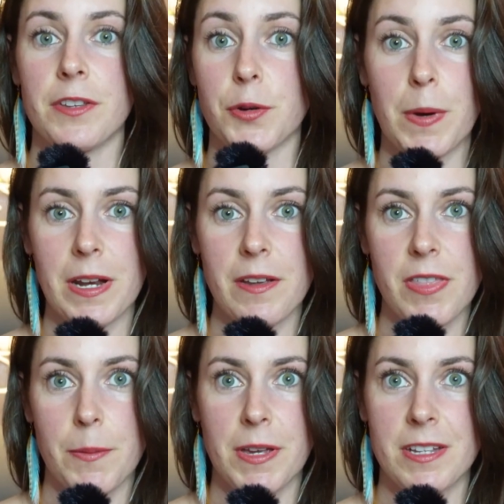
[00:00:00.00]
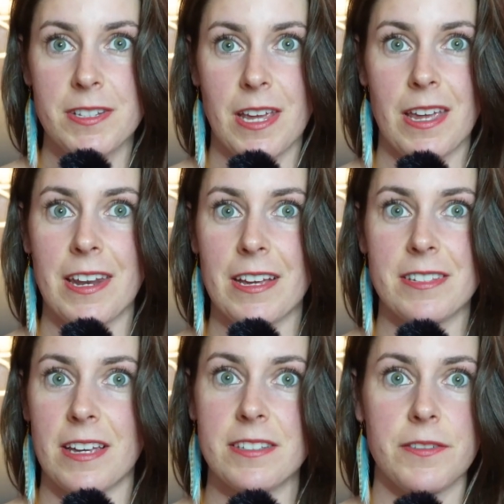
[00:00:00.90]
So many of them contain
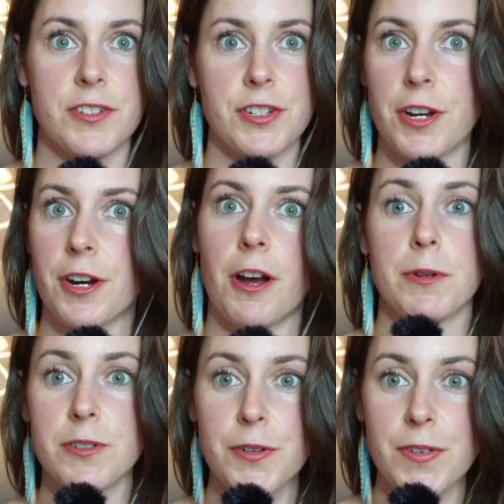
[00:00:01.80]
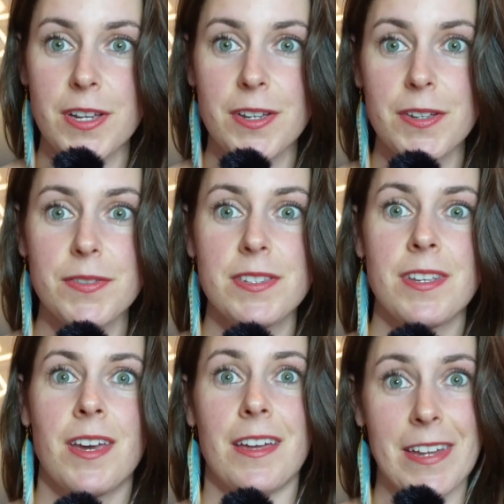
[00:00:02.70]
excessive sugar, preservatives,